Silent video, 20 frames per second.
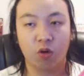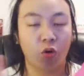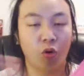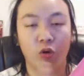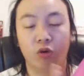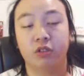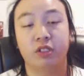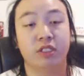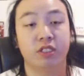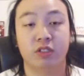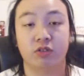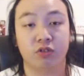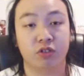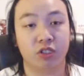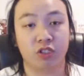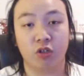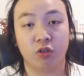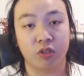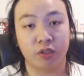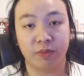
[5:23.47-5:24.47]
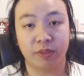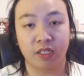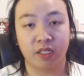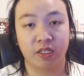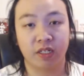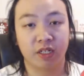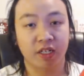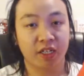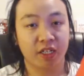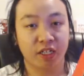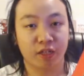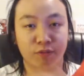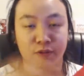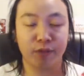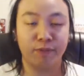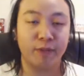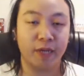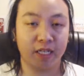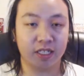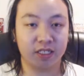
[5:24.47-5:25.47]
or this will just totally be a
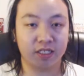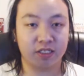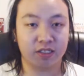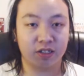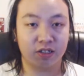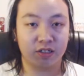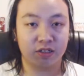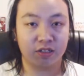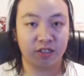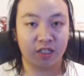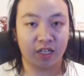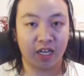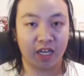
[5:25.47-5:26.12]
complete ballad song